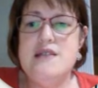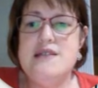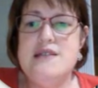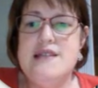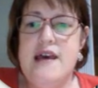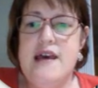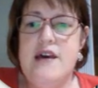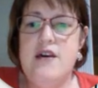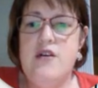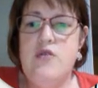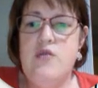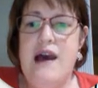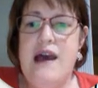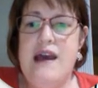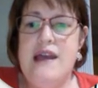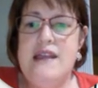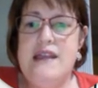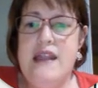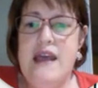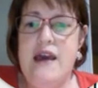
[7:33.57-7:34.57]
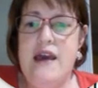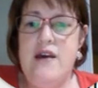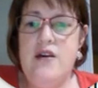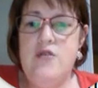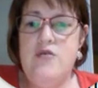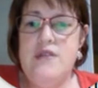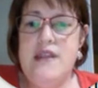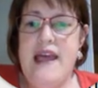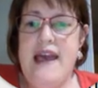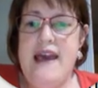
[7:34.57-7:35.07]
so I
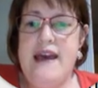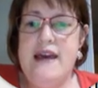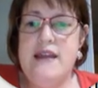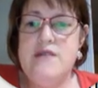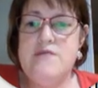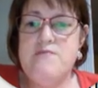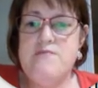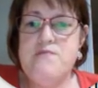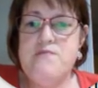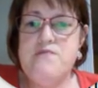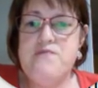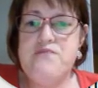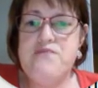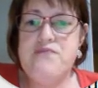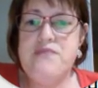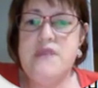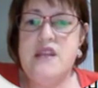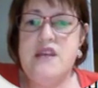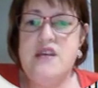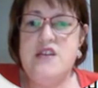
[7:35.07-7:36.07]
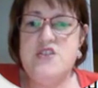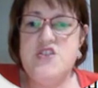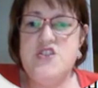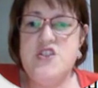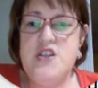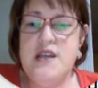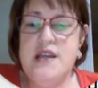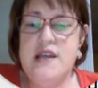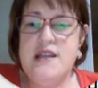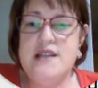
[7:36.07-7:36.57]
know that his
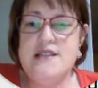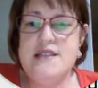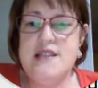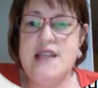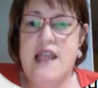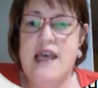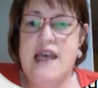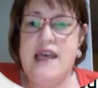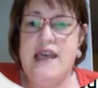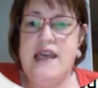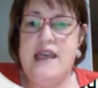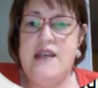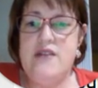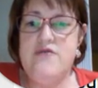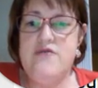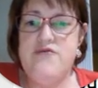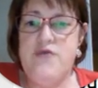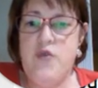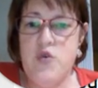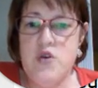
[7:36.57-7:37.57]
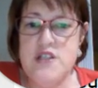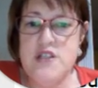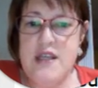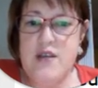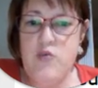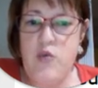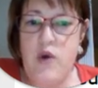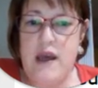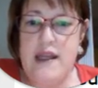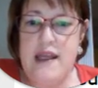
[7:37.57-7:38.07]
chickens laid
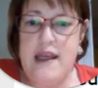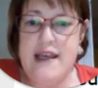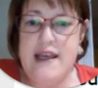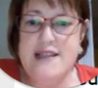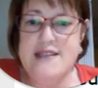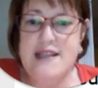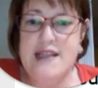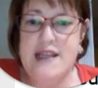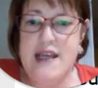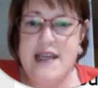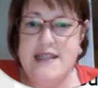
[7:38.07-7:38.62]
14 white eggs and